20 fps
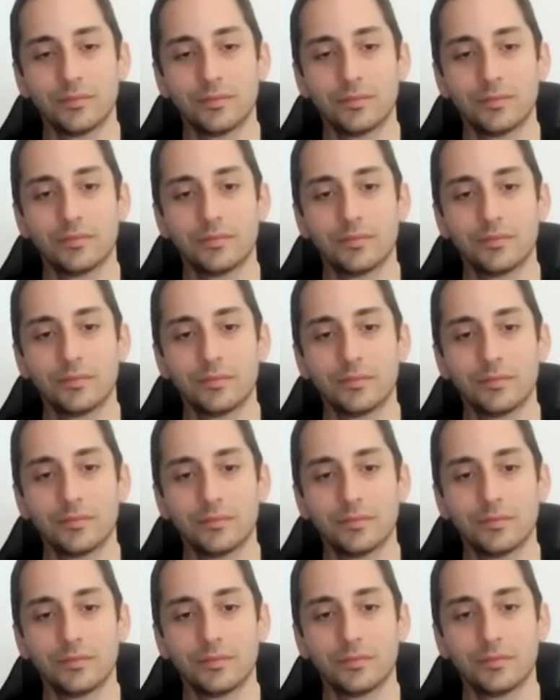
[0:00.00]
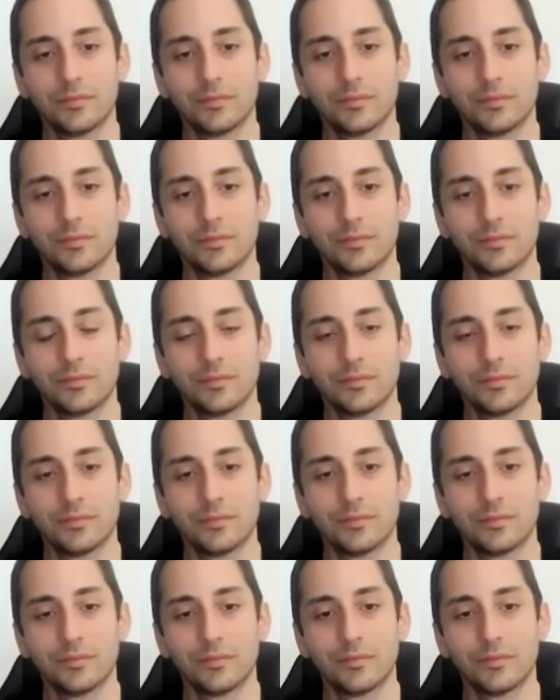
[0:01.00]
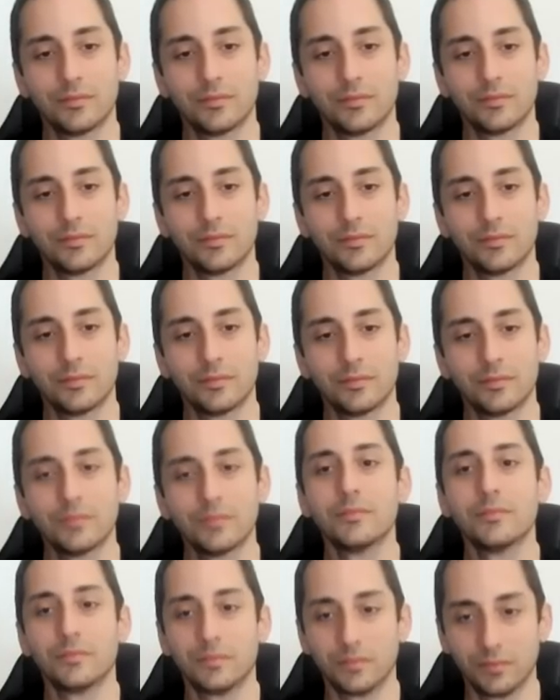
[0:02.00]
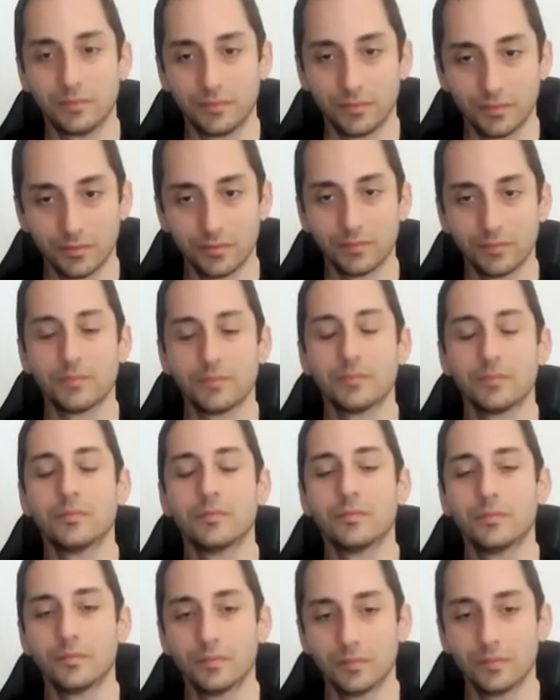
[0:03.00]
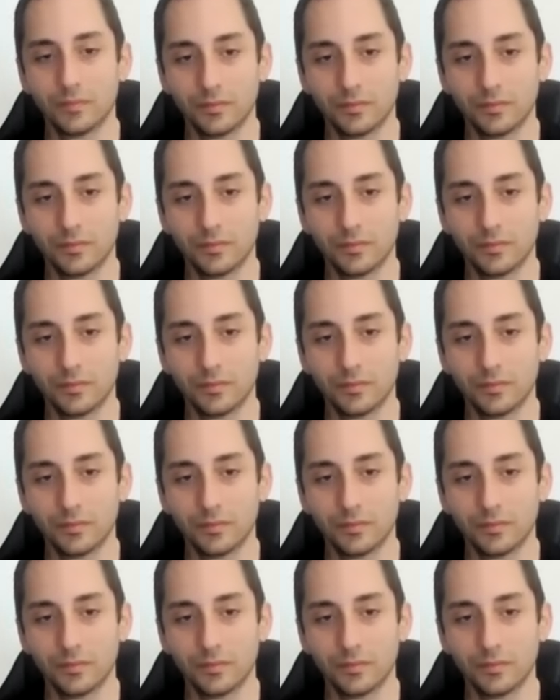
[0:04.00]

This person isn't speaking.